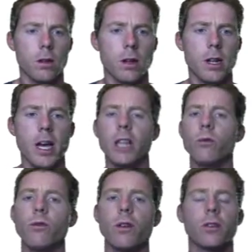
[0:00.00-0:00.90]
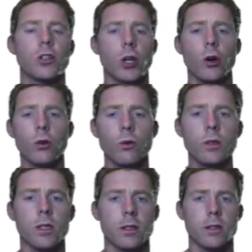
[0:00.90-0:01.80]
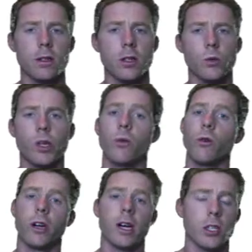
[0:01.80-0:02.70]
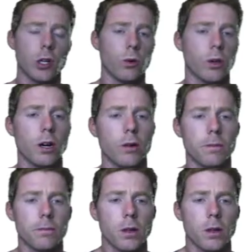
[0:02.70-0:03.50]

Now that we've got the total resistance, we can work out total current.